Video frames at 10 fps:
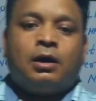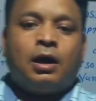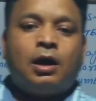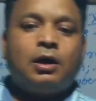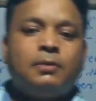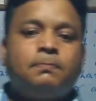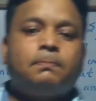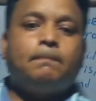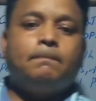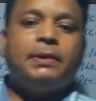have
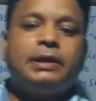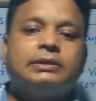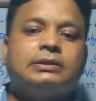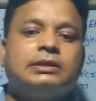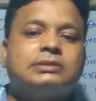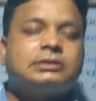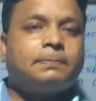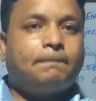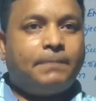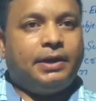made this
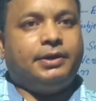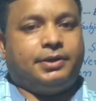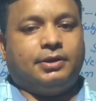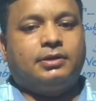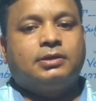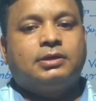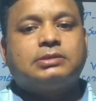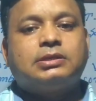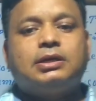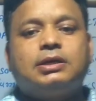painting.
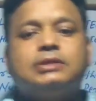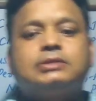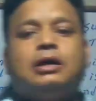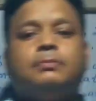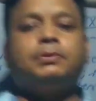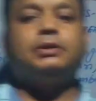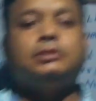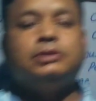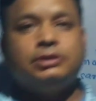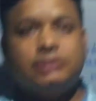Second example,
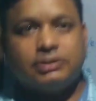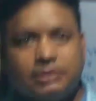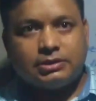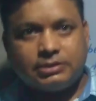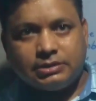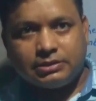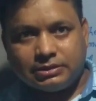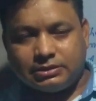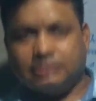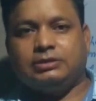neither the
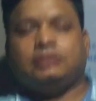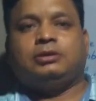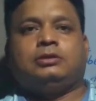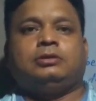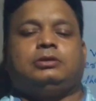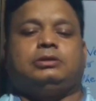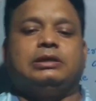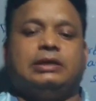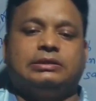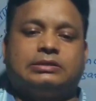
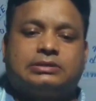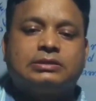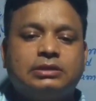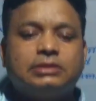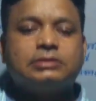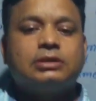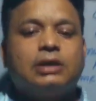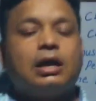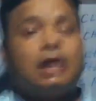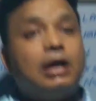directors
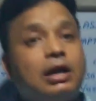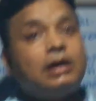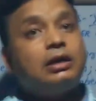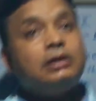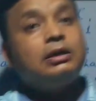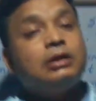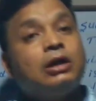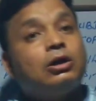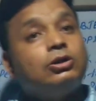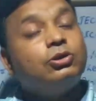and
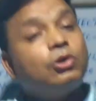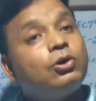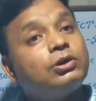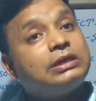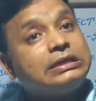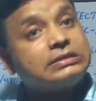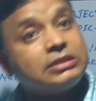nor his